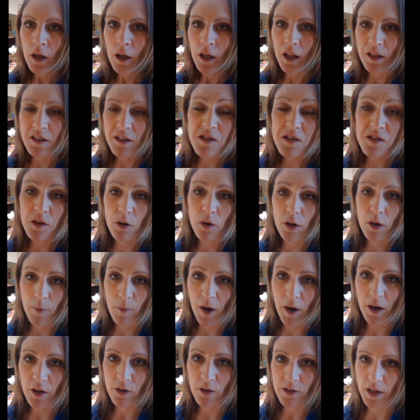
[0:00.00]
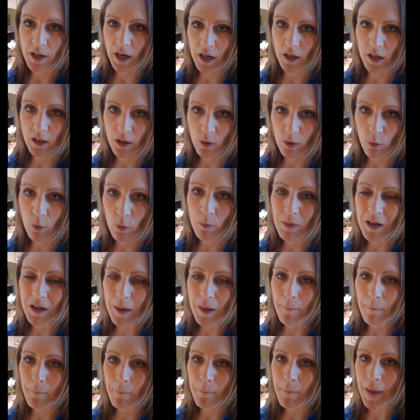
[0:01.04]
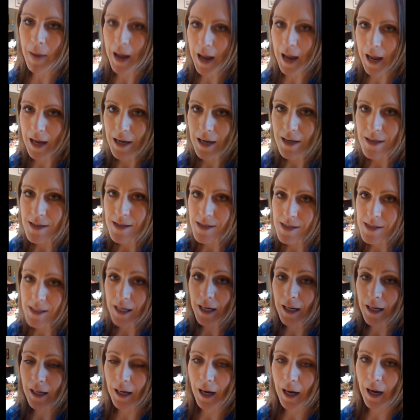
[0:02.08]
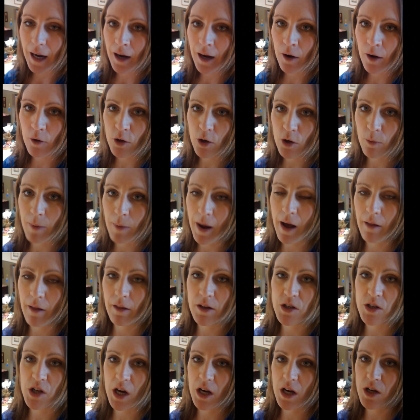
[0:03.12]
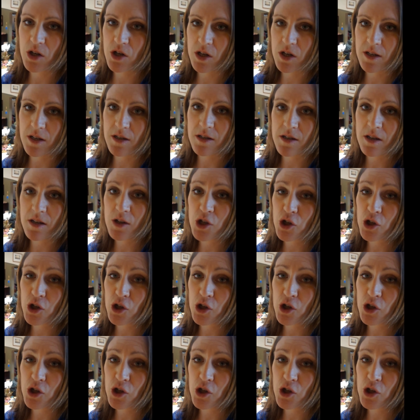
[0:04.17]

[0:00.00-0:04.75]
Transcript: Get the sodium out of your diet and you would be amazed at how your palate changes.